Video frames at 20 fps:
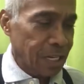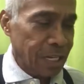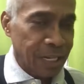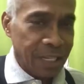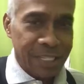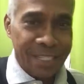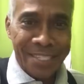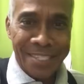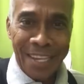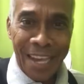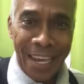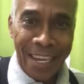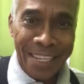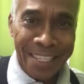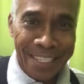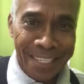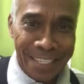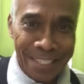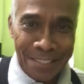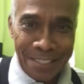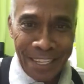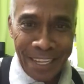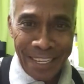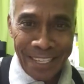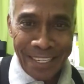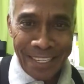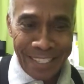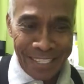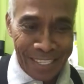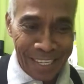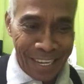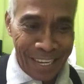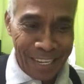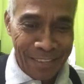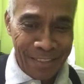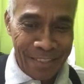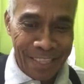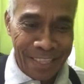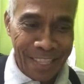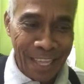excited
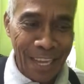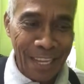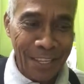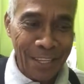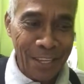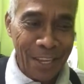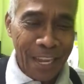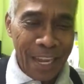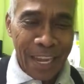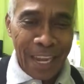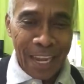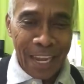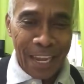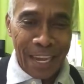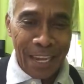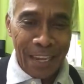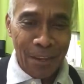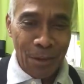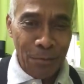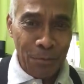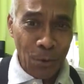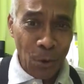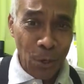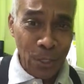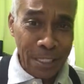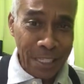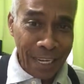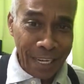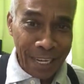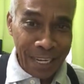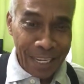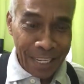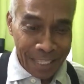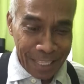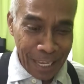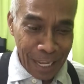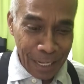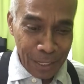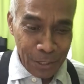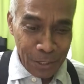and tell, of course, I'm gonna
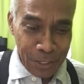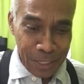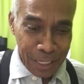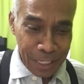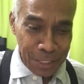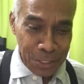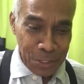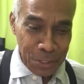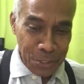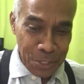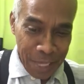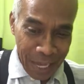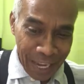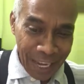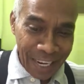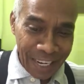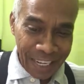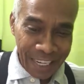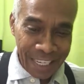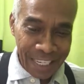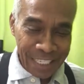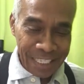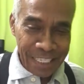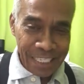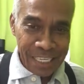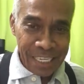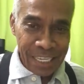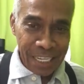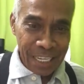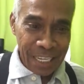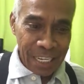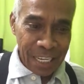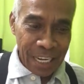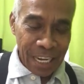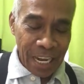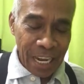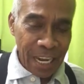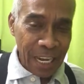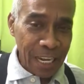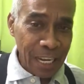tell you that today
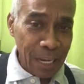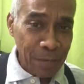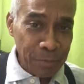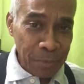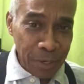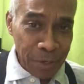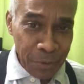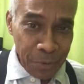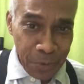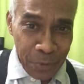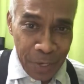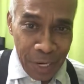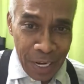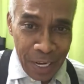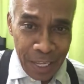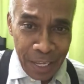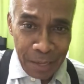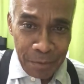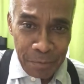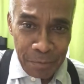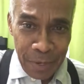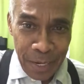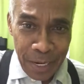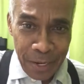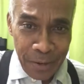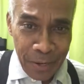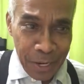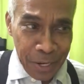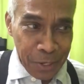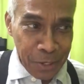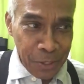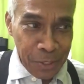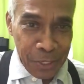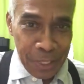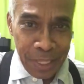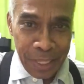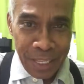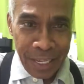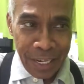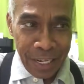I have a really very
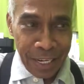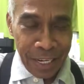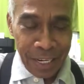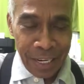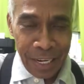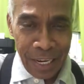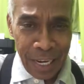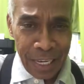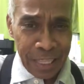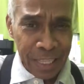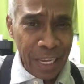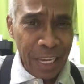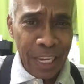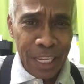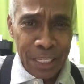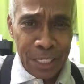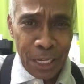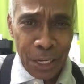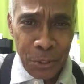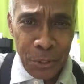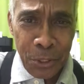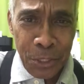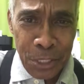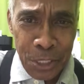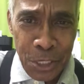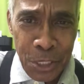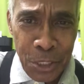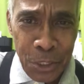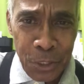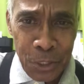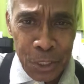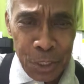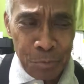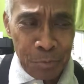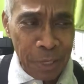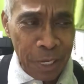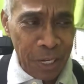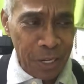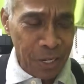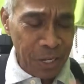good. I think it's a good news,
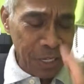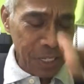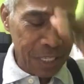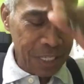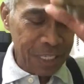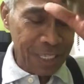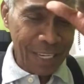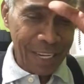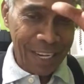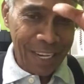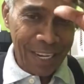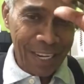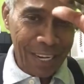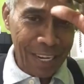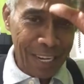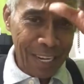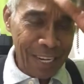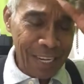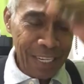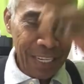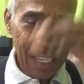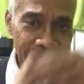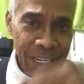because I